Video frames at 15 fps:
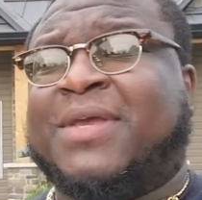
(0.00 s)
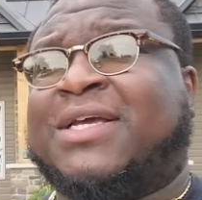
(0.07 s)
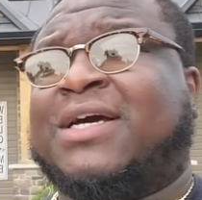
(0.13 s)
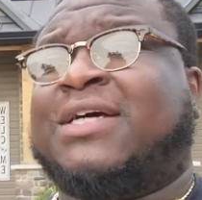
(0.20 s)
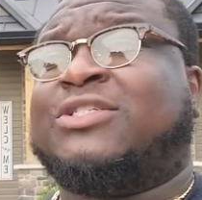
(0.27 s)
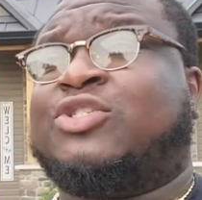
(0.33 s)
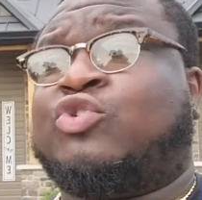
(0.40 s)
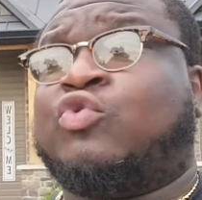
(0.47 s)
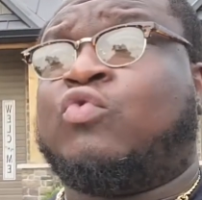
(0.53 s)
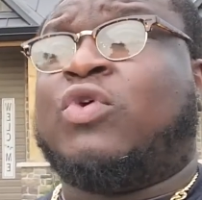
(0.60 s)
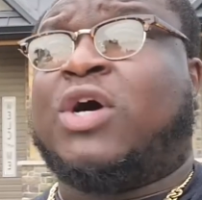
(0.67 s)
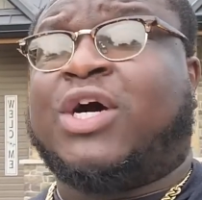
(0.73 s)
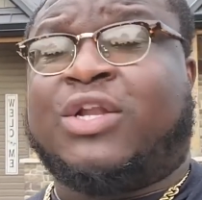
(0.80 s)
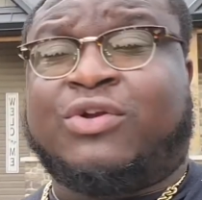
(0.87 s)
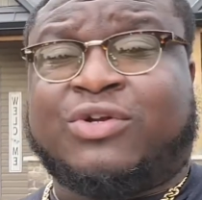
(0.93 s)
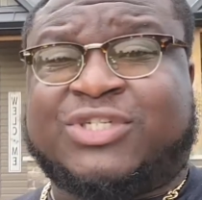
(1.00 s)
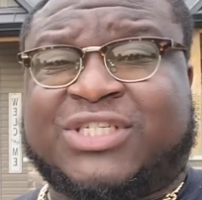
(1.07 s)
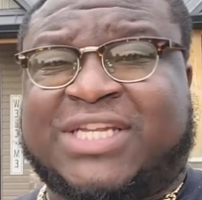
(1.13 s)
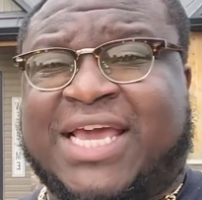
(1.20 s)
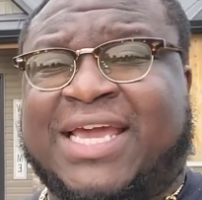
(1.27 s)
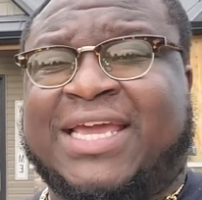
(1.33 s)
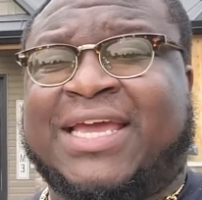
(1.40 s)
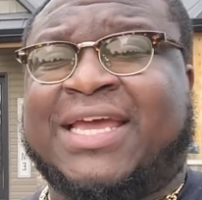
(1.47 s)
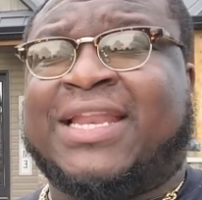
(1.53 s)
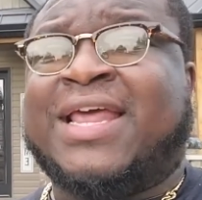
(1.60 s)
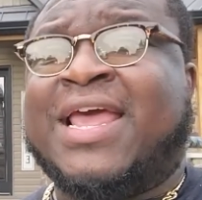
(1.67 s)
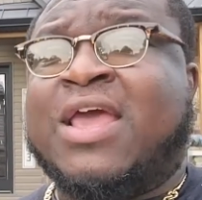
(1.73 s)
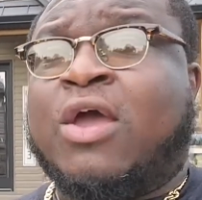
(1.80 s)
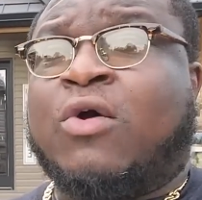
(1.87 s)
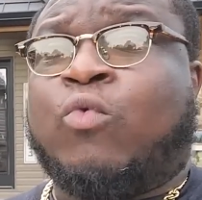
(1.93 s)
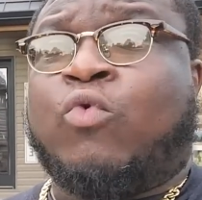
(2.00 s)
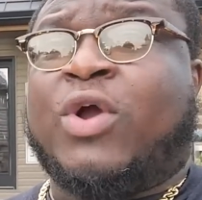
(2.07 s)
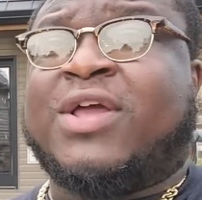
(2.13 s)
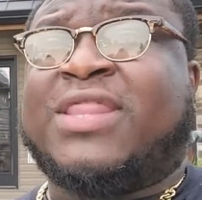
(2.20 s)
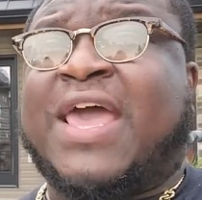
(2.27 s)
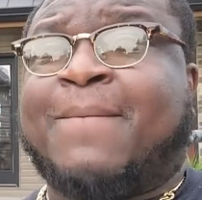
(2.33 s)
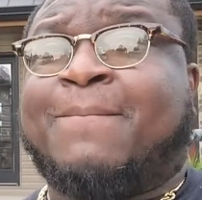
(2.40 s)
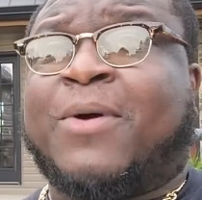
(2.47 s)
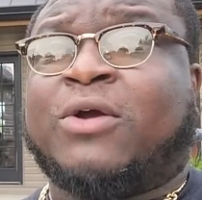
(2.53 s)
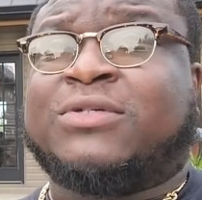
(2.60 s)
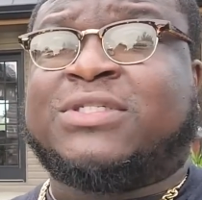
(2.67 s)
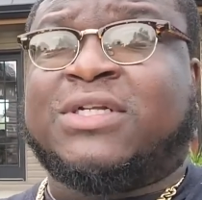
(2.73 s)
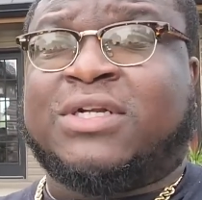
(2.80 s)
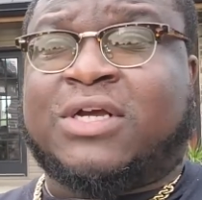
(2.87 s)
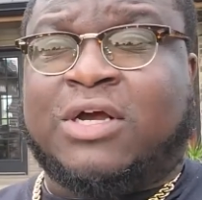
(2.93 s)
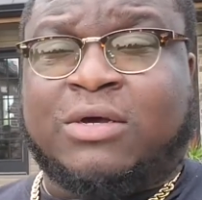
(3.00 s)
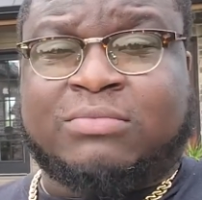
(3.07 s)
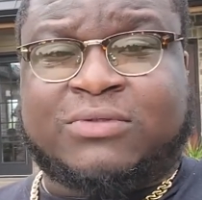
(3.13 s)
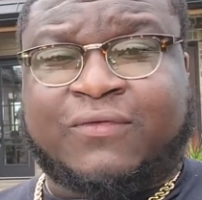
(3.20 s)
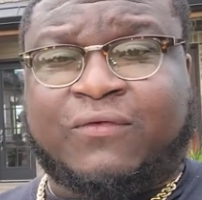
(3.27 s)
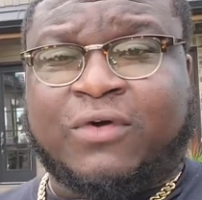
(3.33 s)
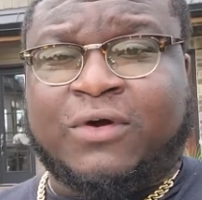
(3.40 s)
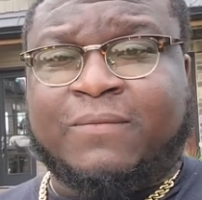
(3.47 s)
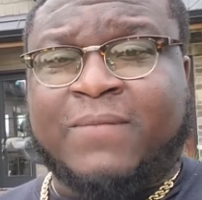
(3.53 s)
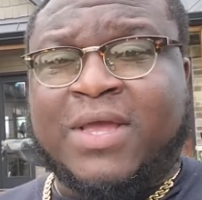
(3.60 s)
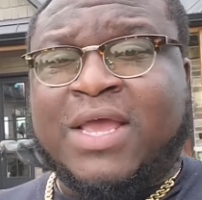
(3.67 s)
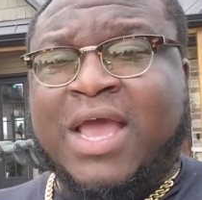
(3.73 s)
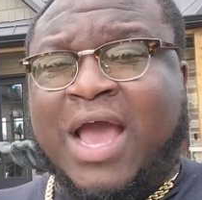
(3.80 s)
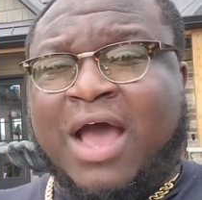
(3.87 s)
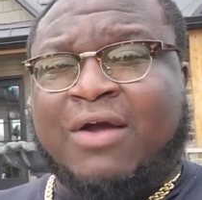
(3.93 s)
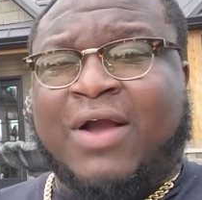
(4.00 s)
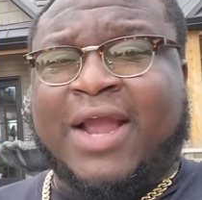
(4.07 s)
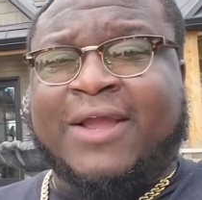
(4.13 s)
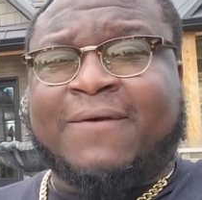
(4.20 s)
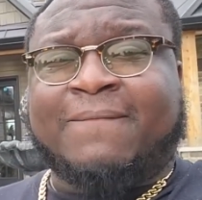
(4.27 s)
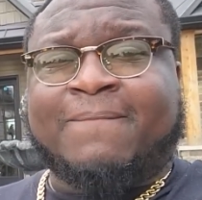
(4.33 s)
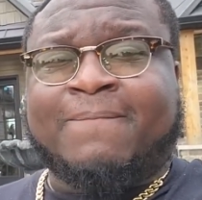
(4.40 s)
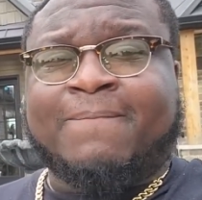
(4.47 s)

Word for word: Because you understand where that person comes from. All right.